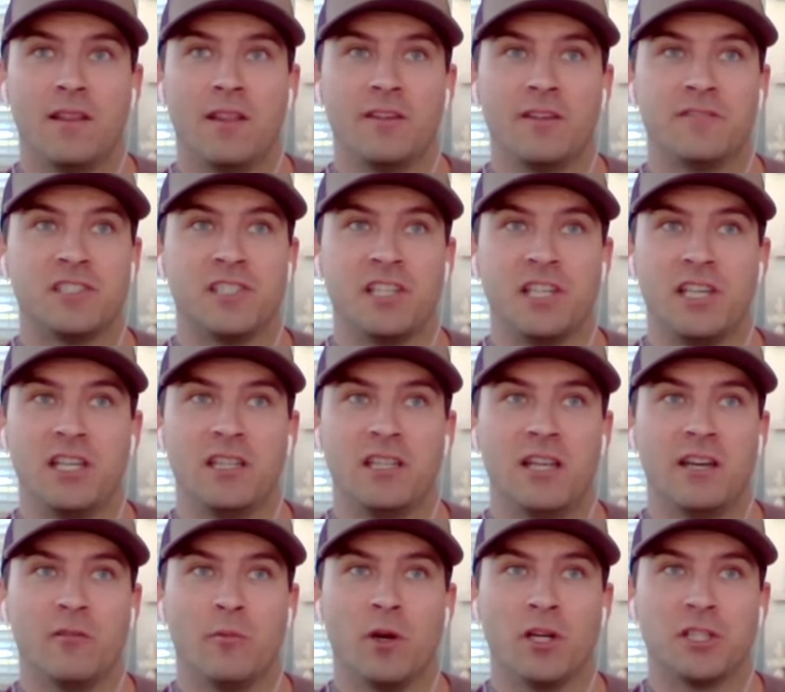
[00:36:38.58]
they've seed
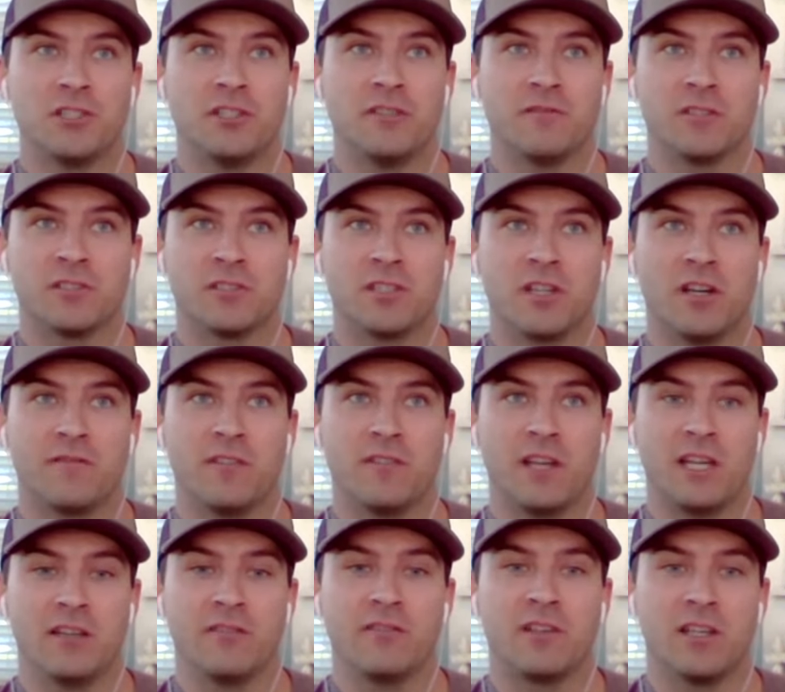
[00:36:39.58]
they have a bunch of different stuff that
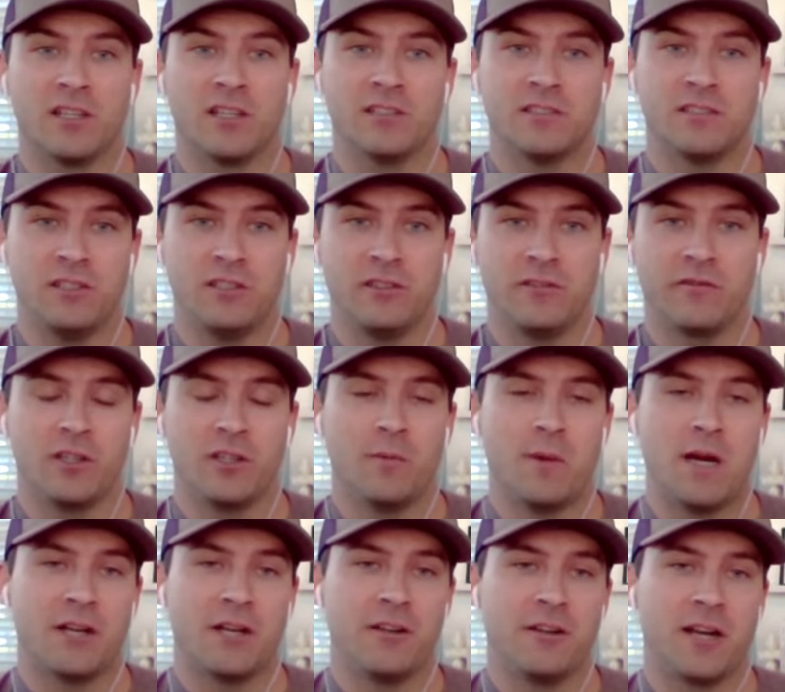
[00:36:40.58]
they give kids that you can feed
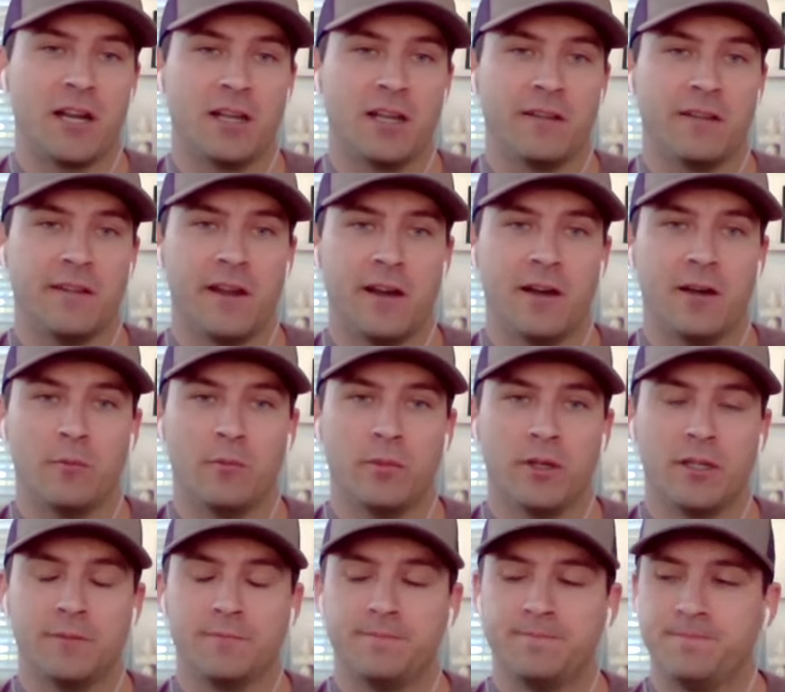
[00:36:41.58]
them out of your hand there,
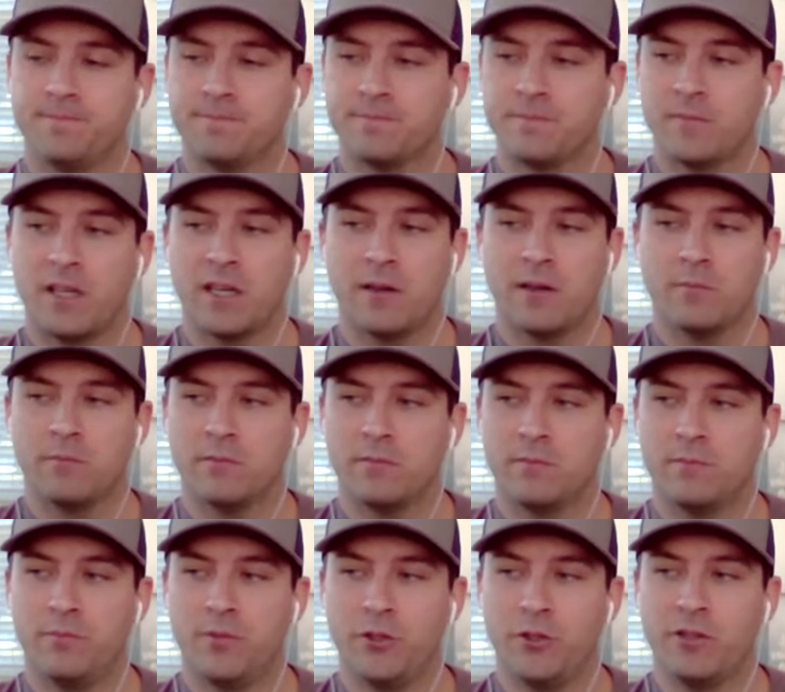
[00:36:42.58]
but they got
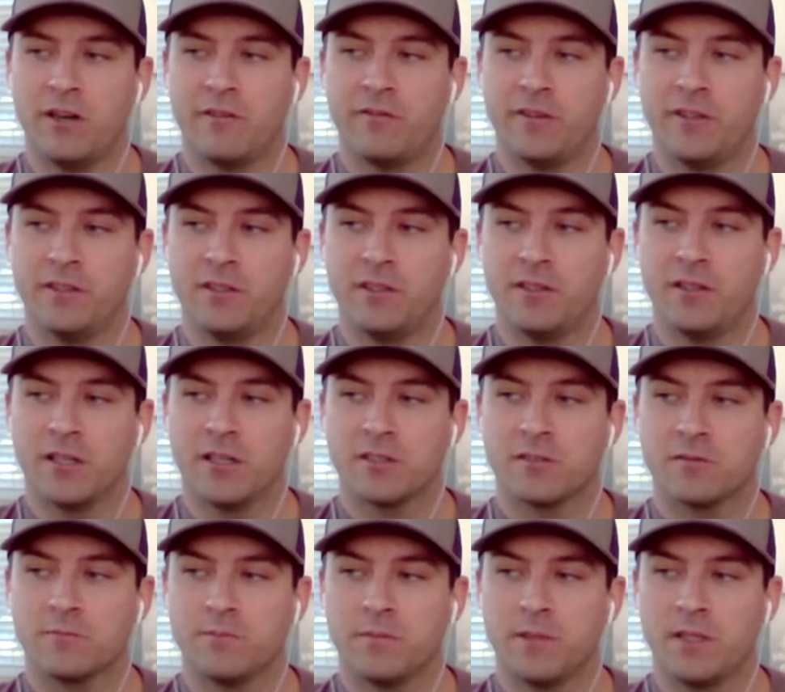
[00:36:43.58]
do not feed the ducks.
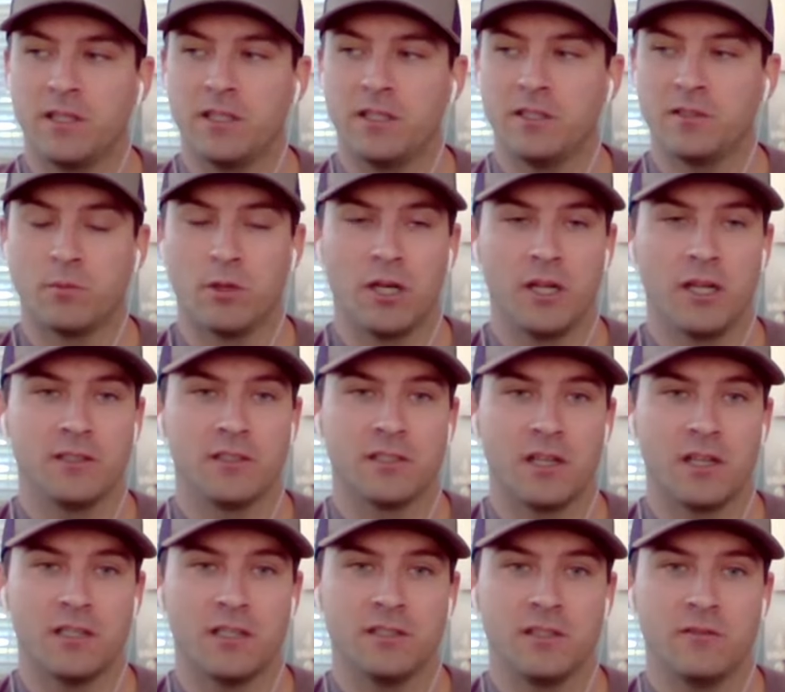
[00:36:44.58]
Damn, I wish I would have
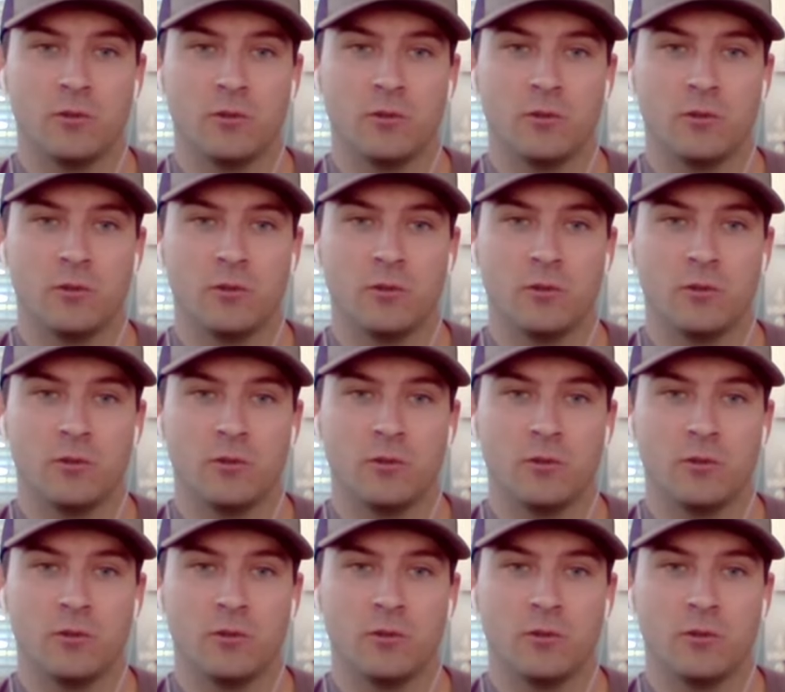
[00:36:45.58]
that place.